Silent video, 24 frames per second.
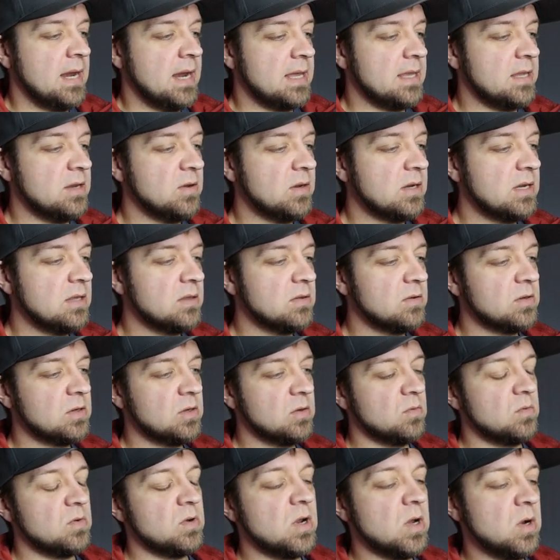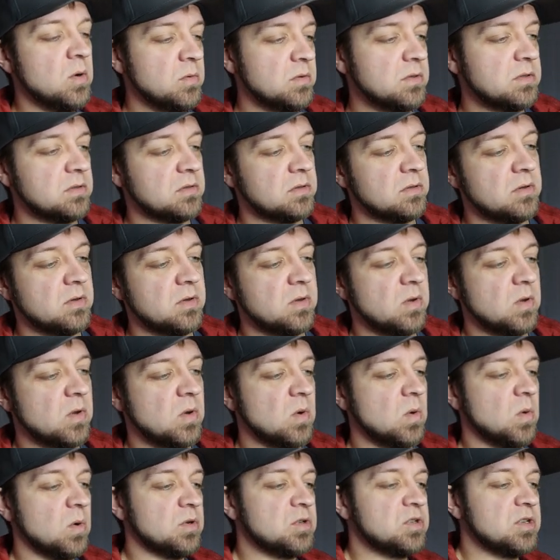and then you can either do notes
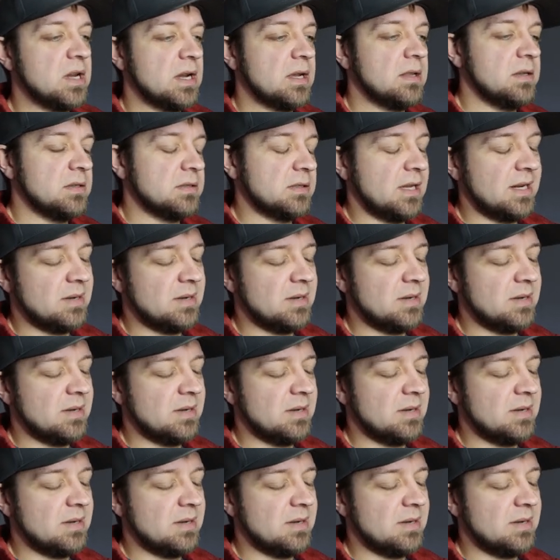or checklist